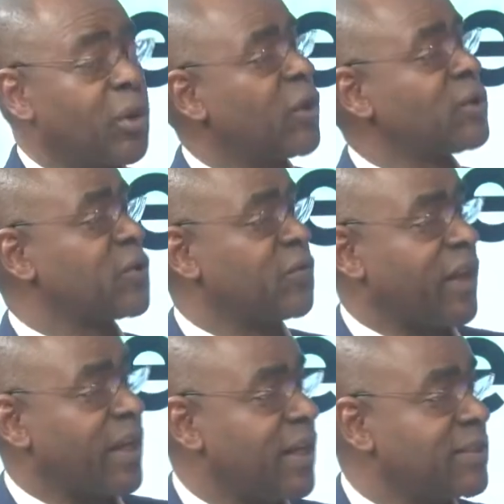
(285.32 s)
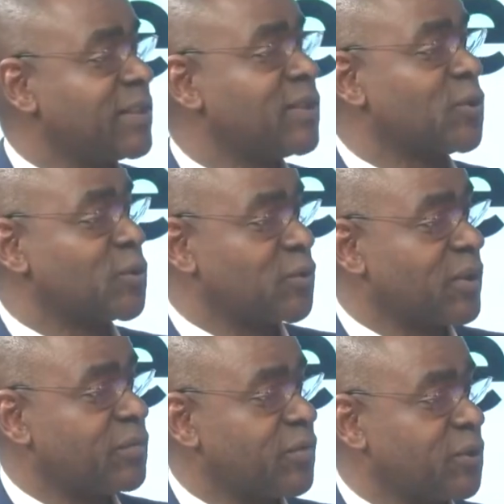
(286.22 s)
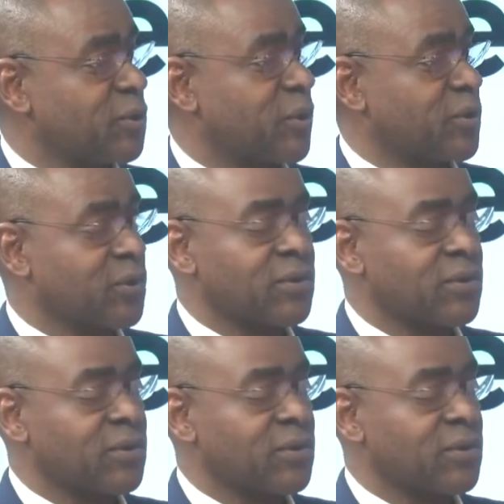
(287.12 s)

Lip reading: also financing social infrastructure.